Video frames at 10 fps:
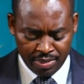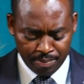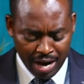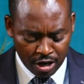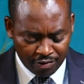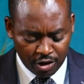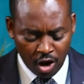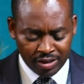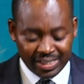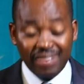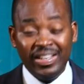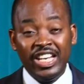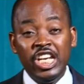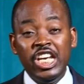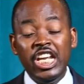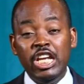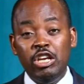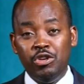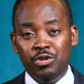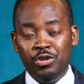The man of God, David,
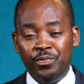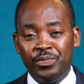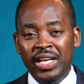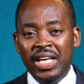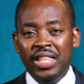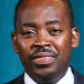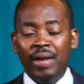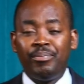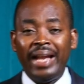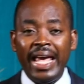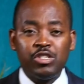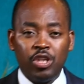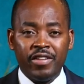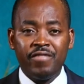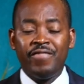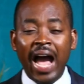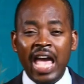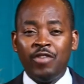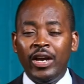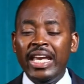knew the place of
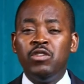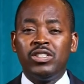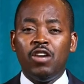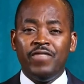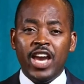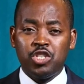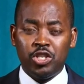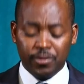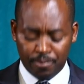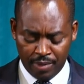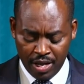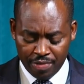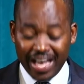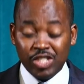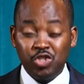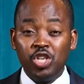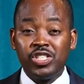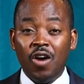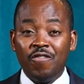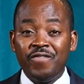revival in our salvation. There's no
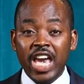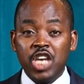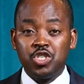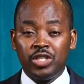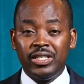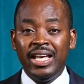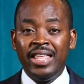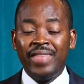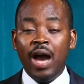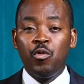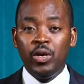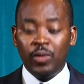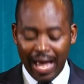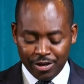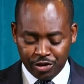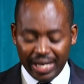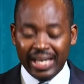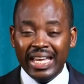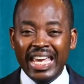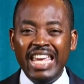salvation that we will
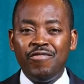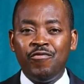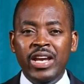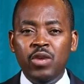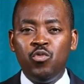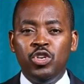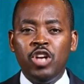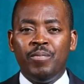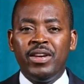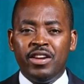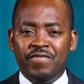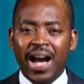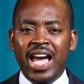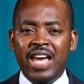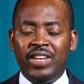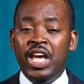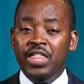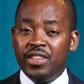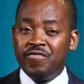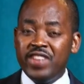attain if we will not be revived.
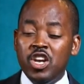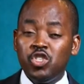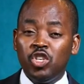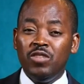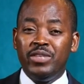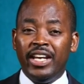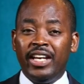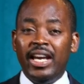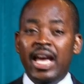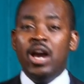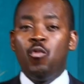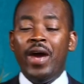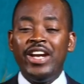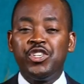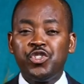The reason being, when